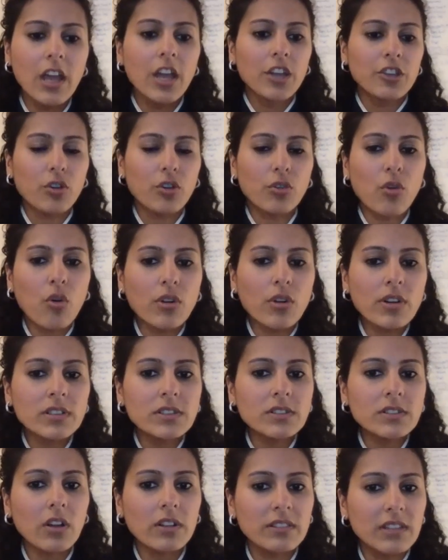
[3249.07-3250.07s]
Your
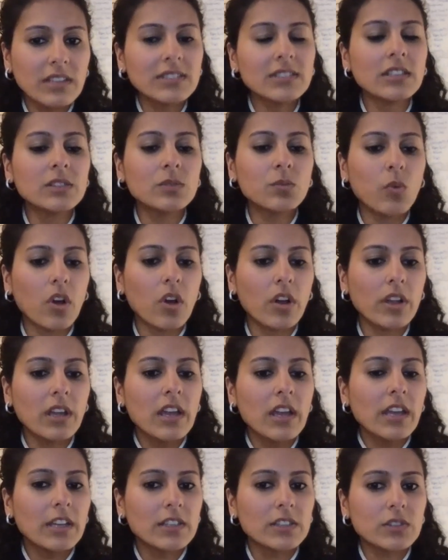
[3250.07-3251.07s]
cortisol, this is what
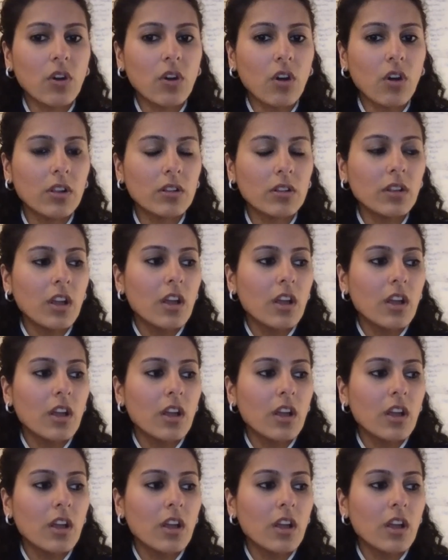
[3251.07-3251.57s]
is called